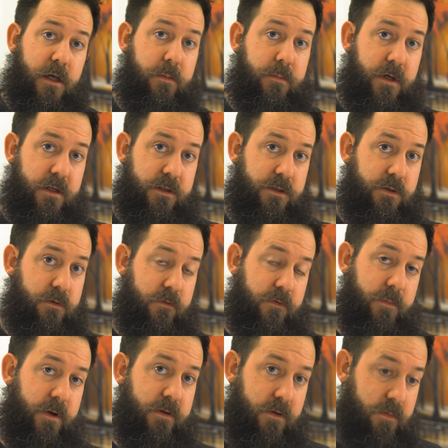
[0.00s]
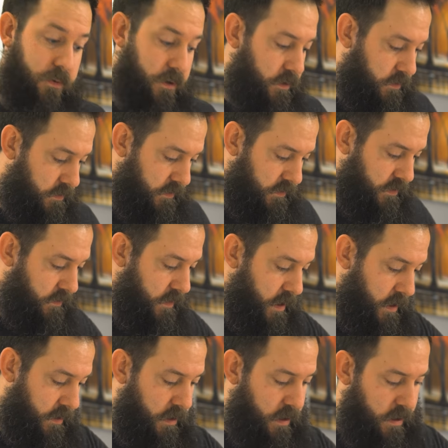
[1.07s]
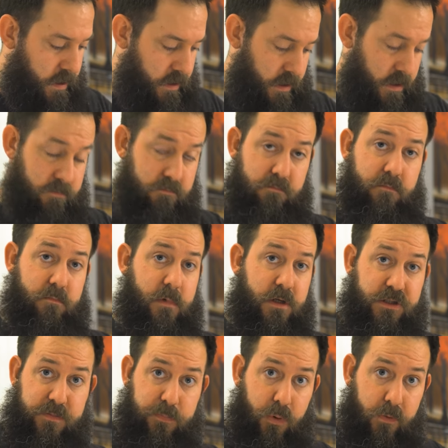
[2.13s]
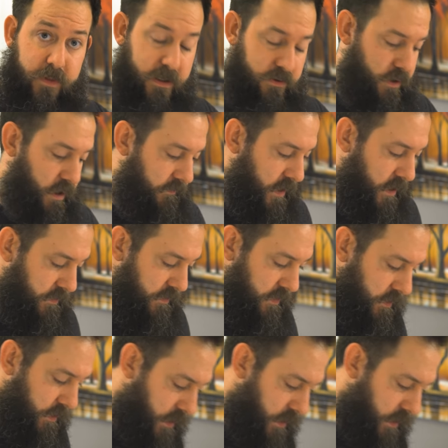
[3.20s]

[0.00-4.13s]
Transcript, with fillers: M.2 from my other computer. So that, I just pulled that drive out